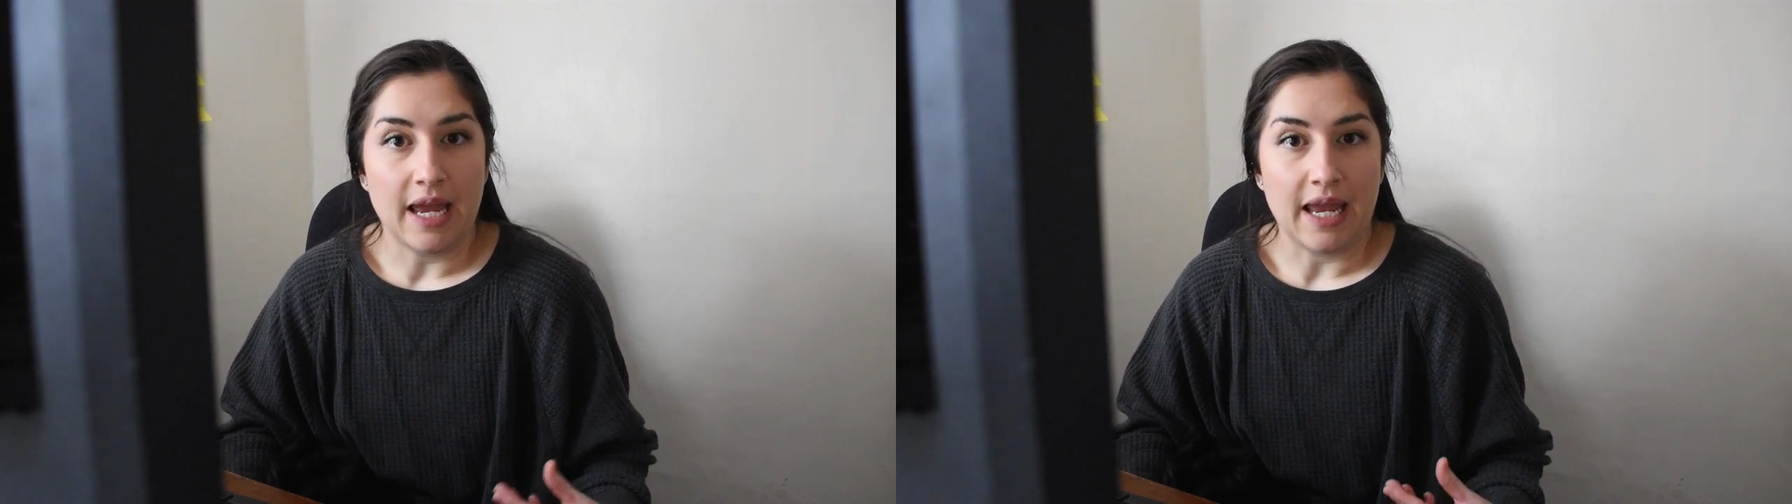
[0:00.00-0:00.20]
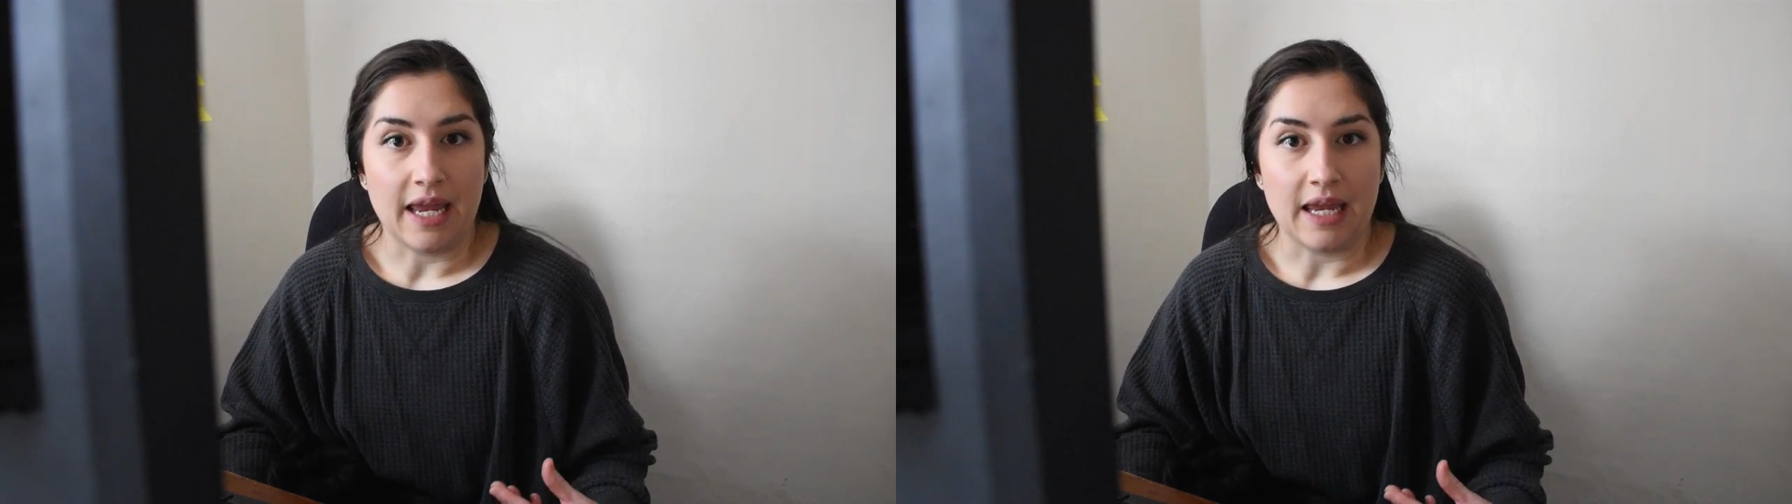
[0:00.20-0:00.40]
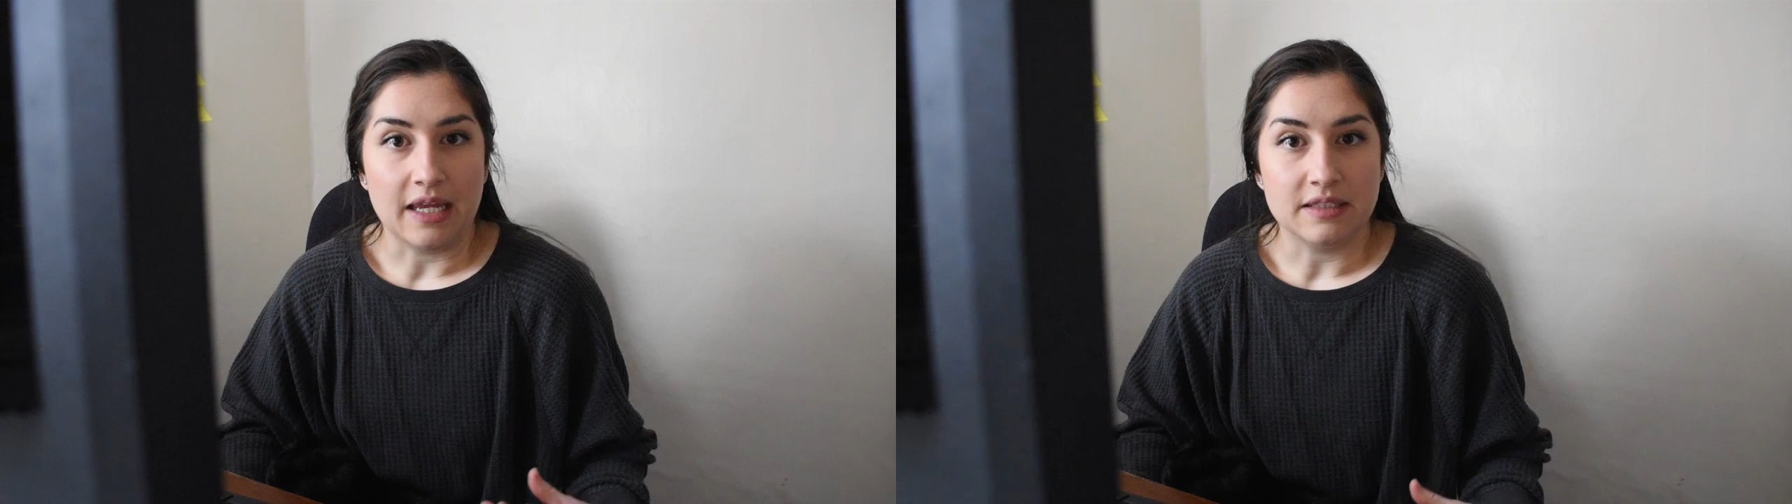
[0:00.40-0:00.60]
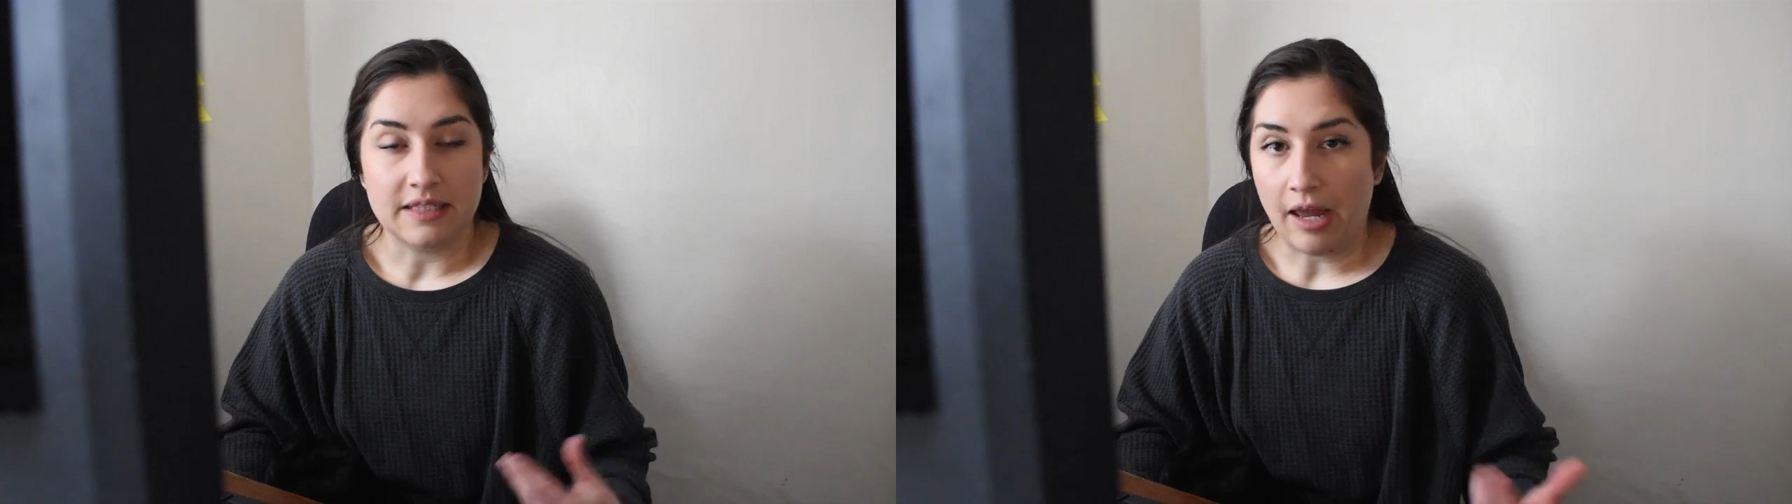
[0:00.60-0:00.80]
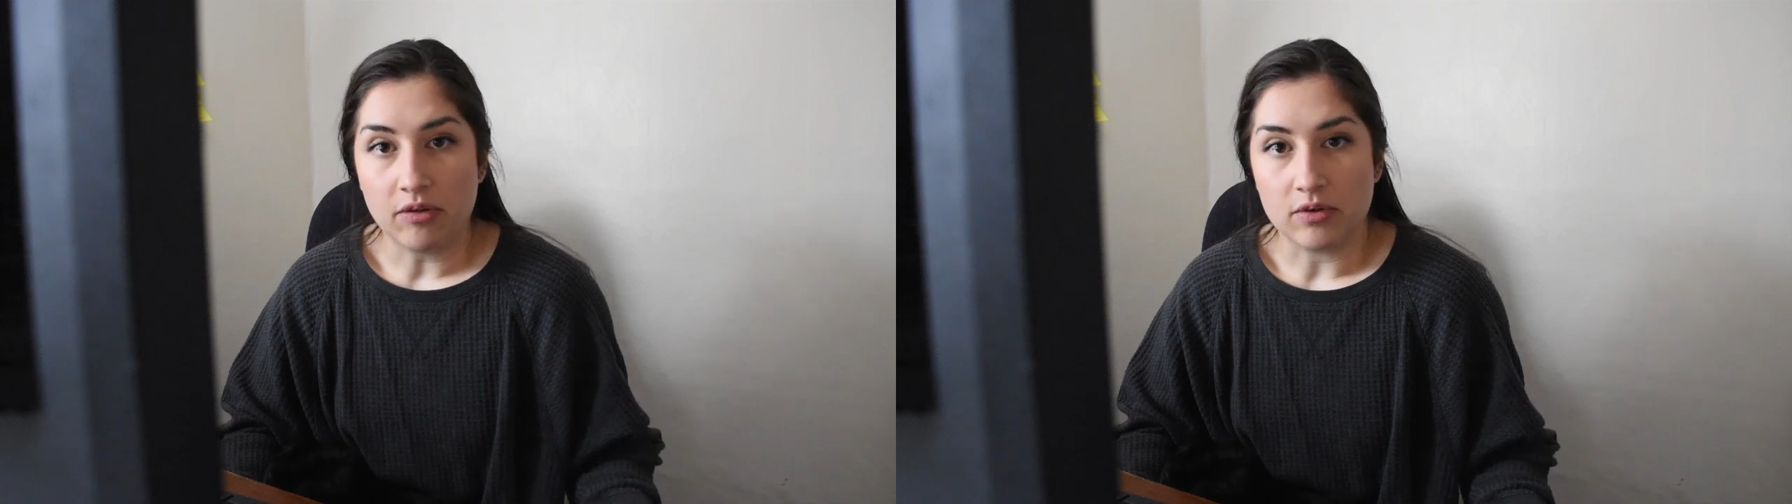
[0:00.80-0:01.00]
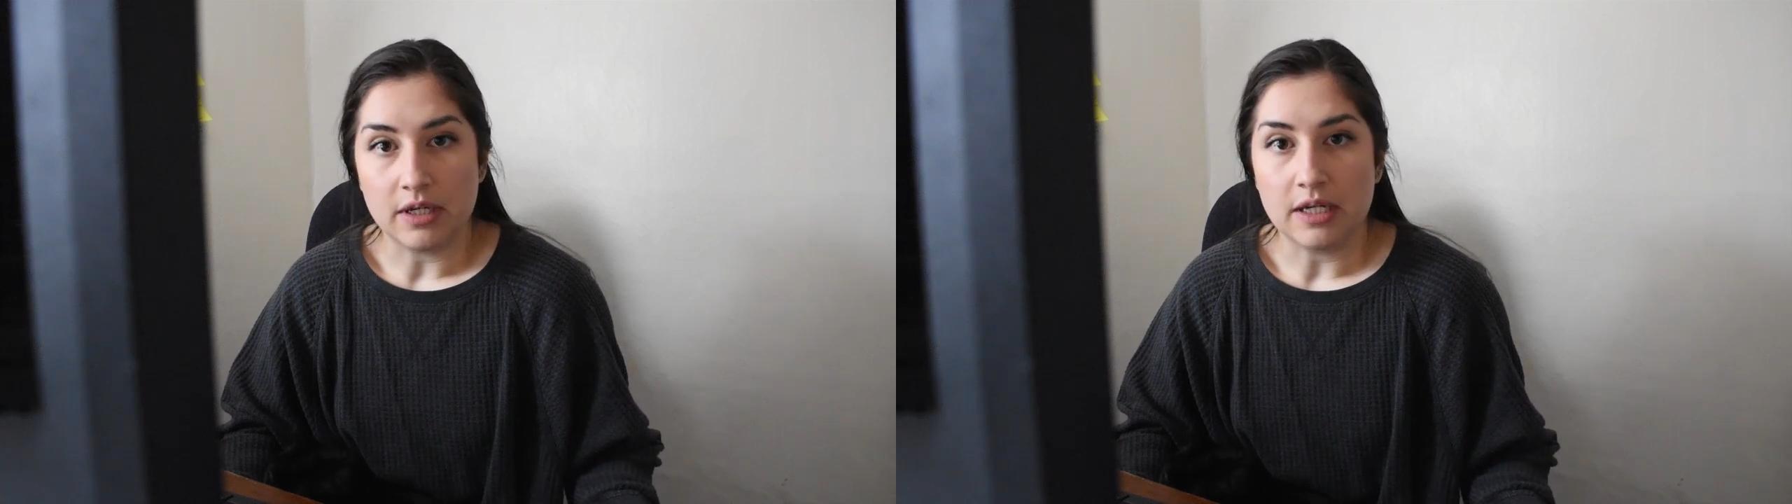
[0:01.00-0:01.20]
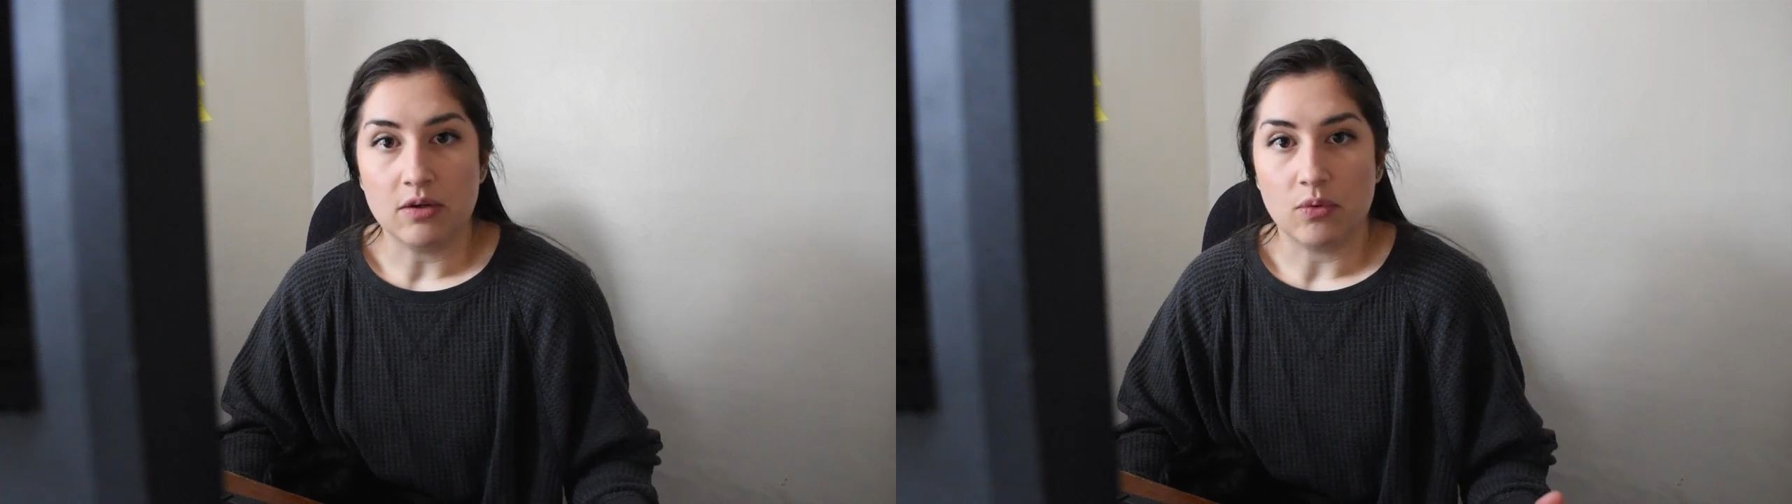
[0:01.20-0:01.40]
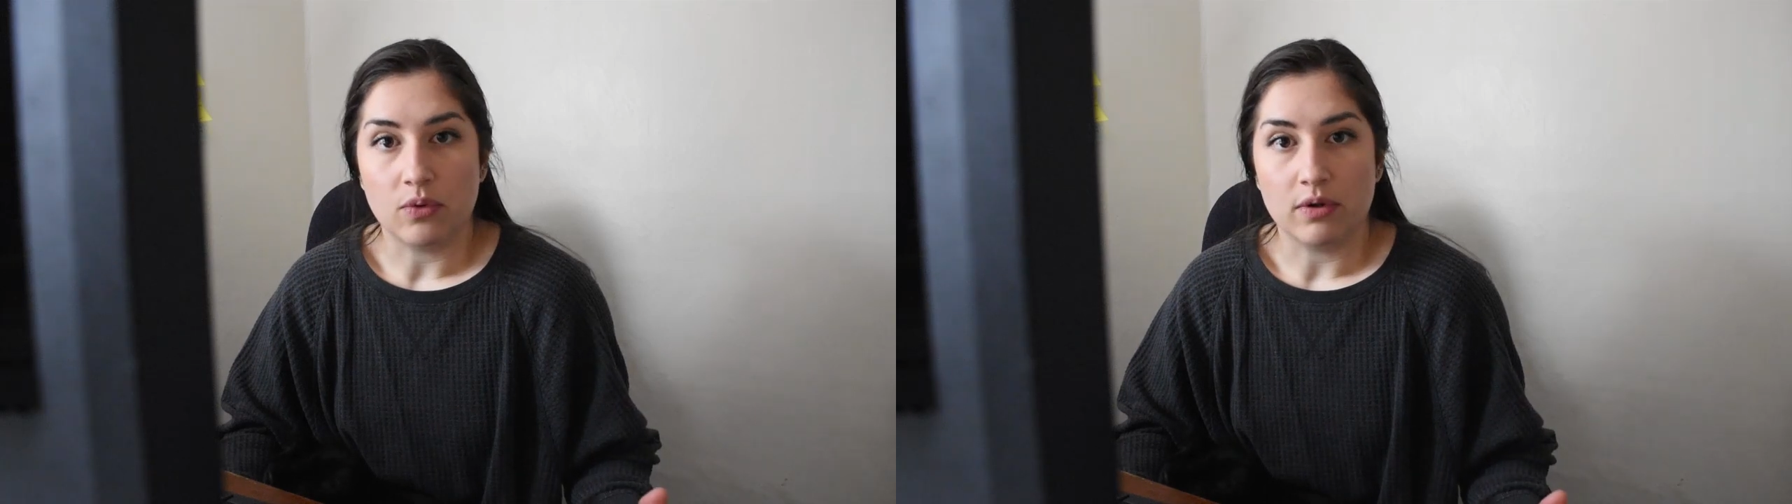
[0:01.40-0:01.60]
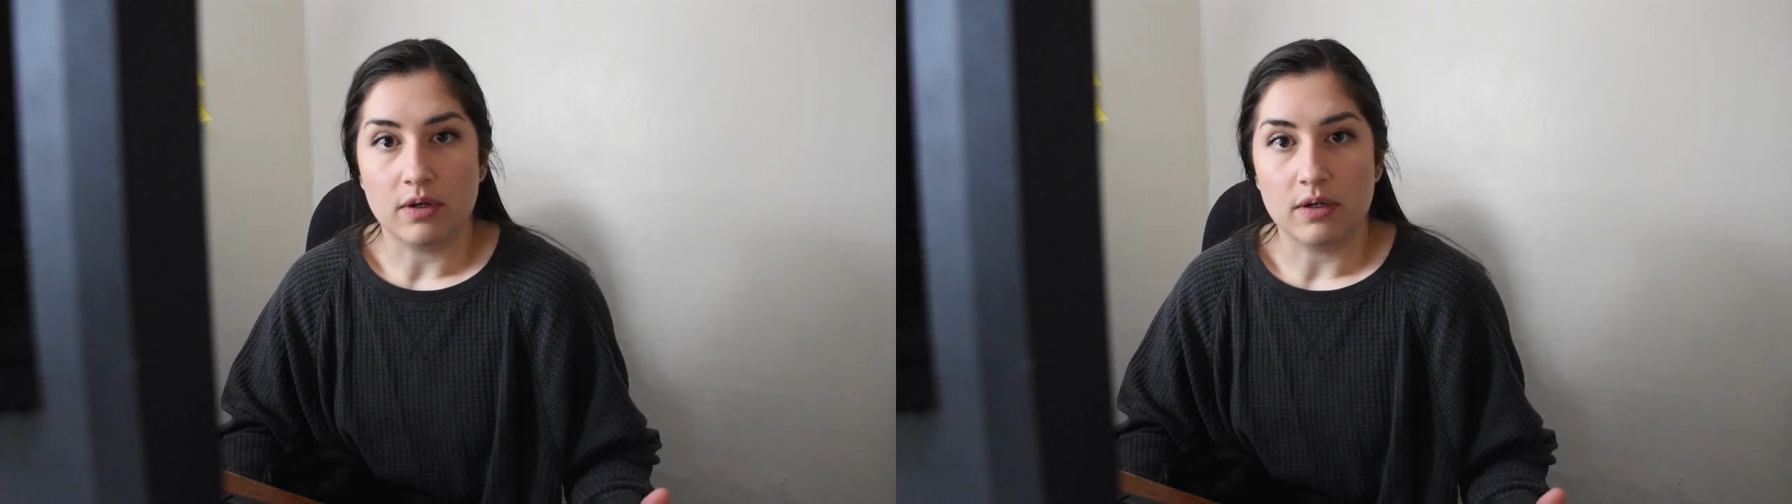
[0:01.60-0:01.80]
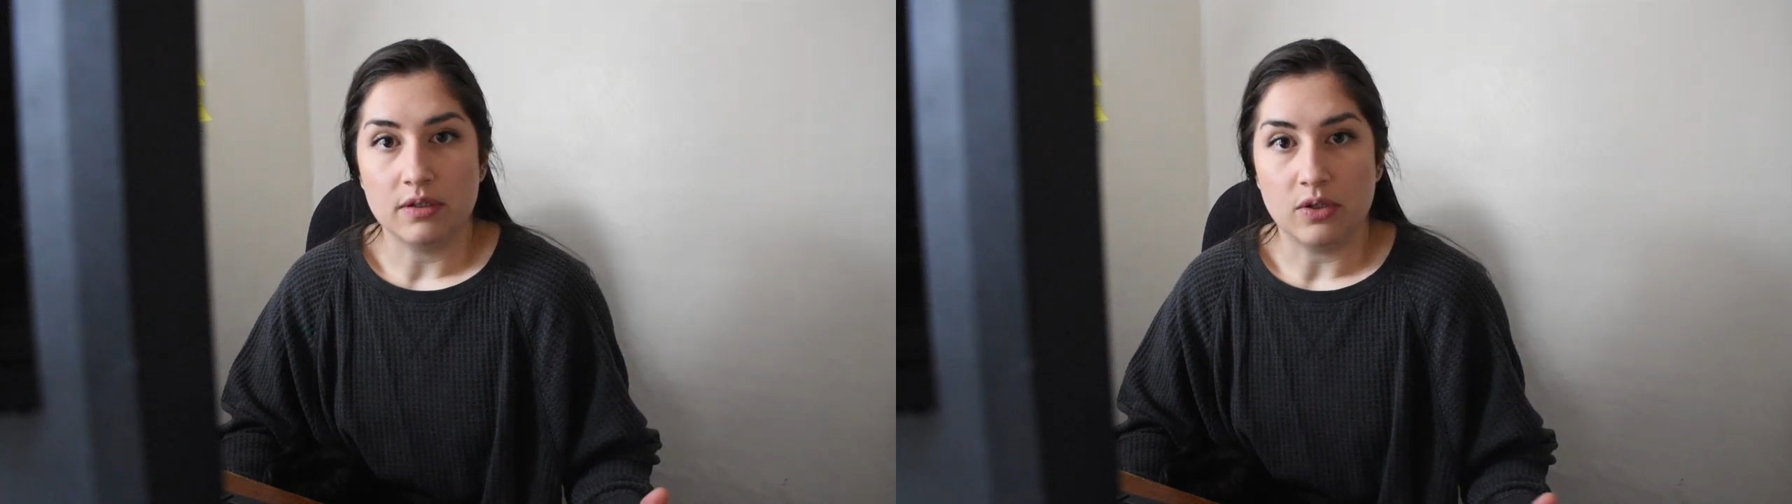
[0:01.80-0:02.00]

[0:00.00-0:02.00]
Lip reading: a salary or,